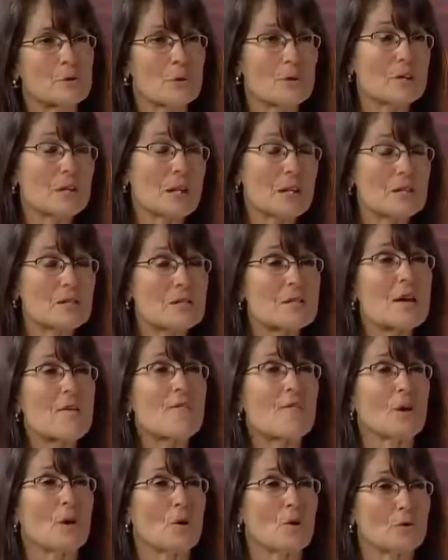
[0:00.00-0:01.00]
So it's, it's
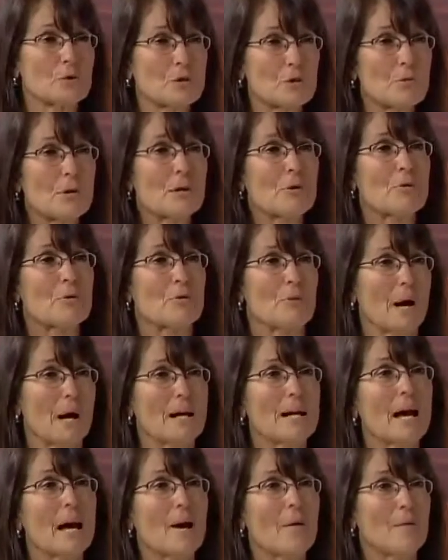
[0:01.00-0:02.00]
difficult to recruit
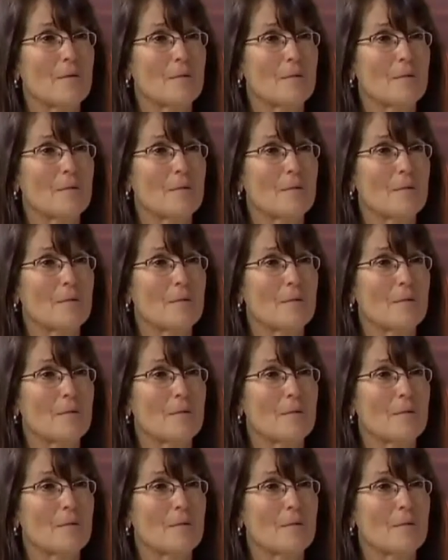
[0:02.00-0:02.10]
right now.